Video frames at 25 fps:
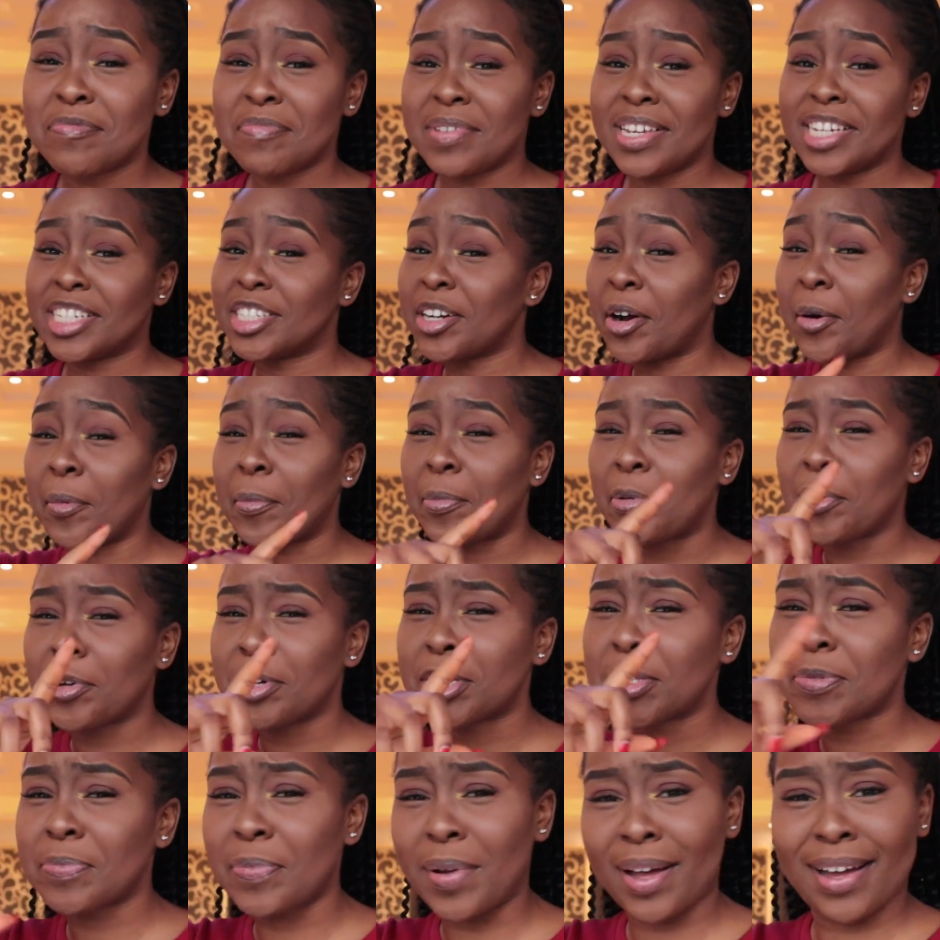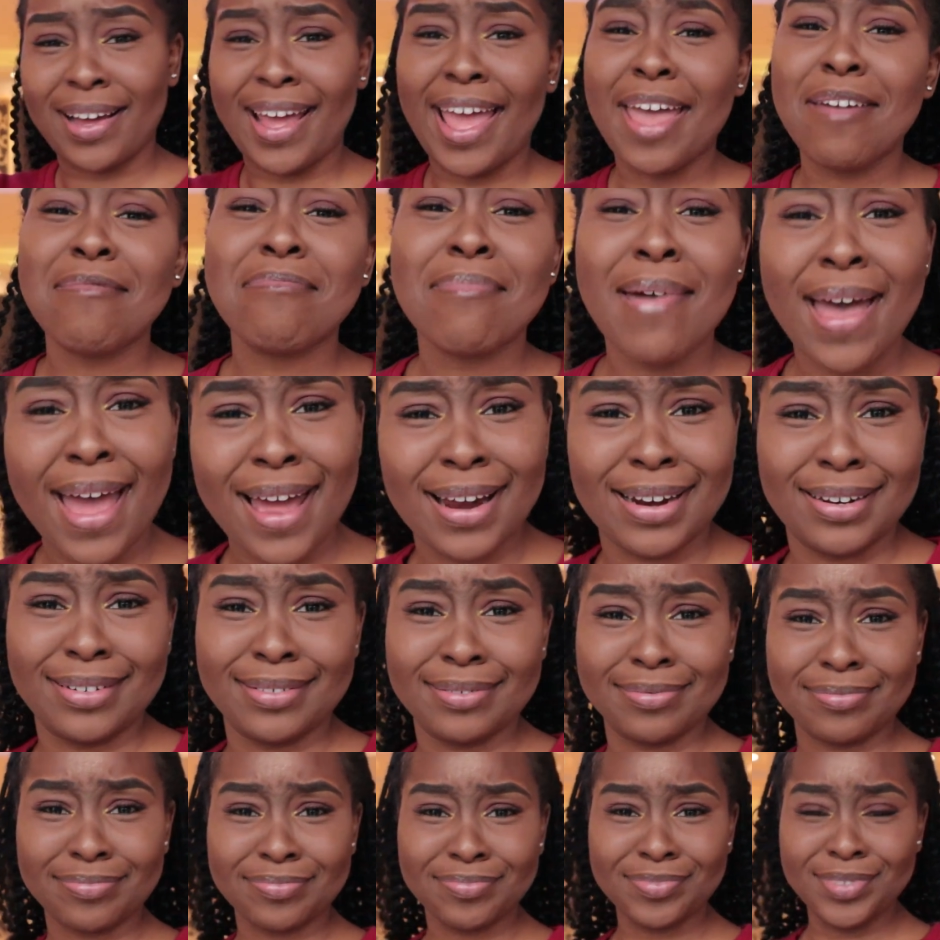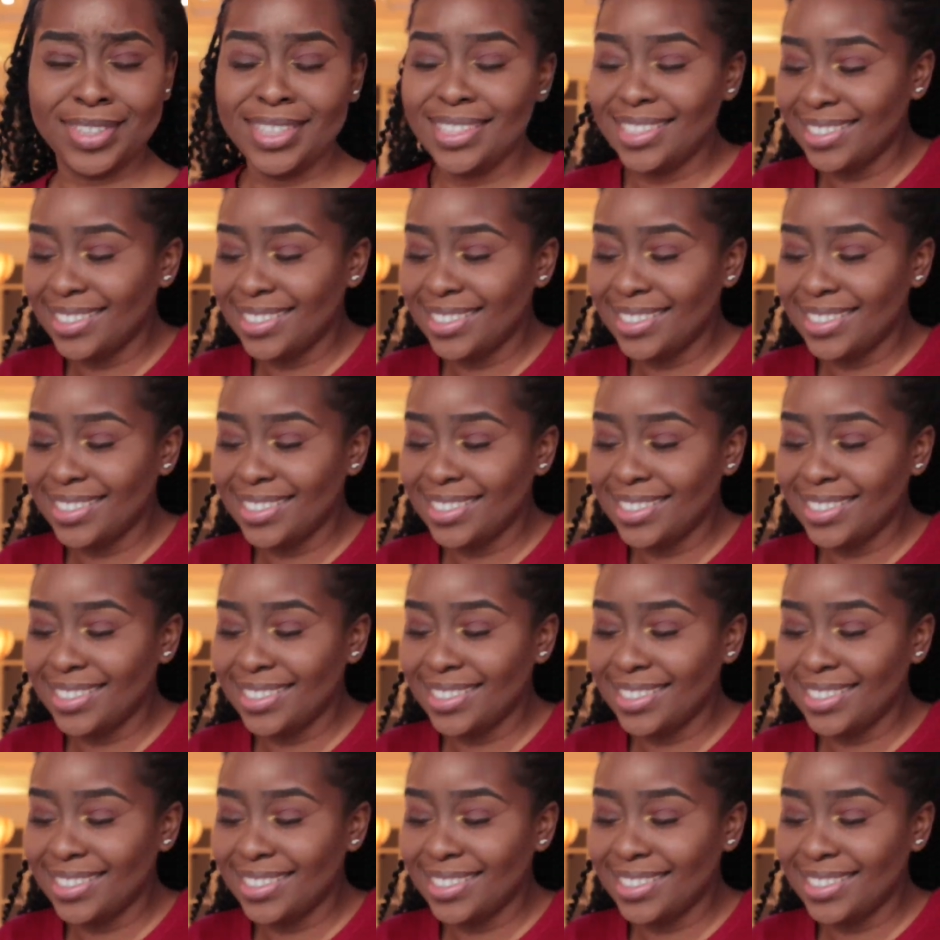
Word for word: me shall prosper. Amen.